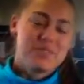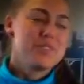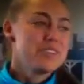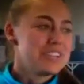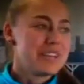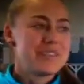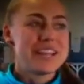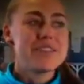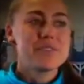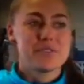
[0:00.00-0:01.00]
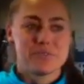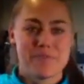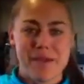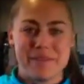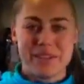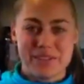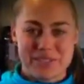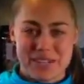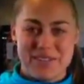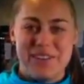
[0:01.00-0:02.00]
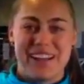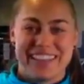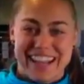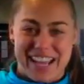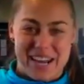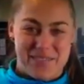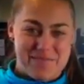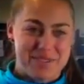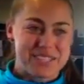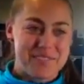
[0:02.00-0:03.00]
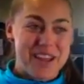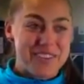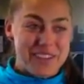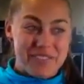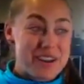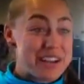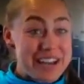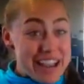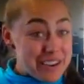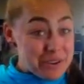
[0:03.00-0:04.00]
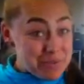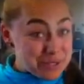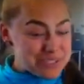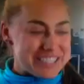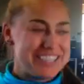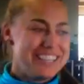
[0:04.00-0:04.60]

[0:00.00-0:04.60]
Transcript: Well, I mean, anyone who's met me knows that I'm not that kind of a person. I'm not an angry person.